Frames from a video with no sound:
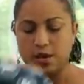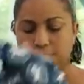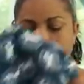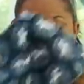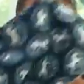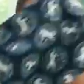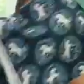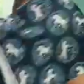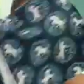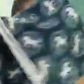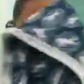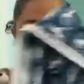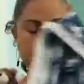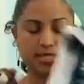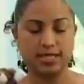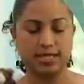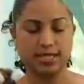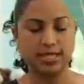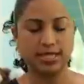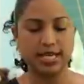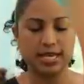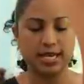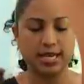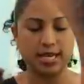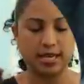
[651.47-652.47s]
But you can
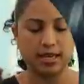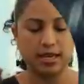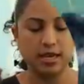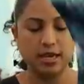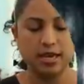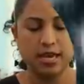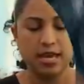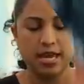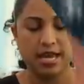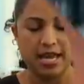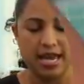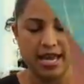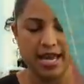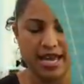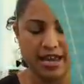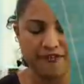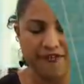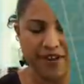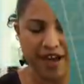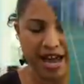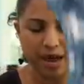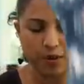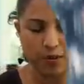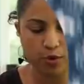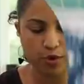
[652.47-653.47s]
see
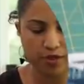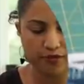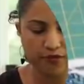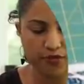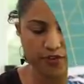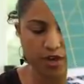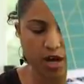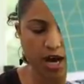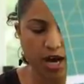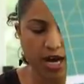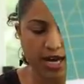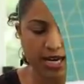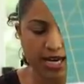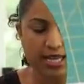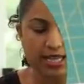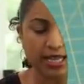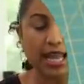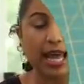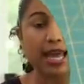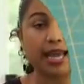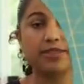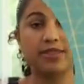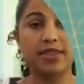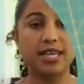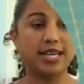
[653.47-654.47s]
if I would have cut it
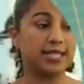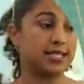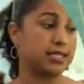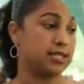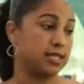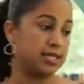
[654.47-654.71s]
like this,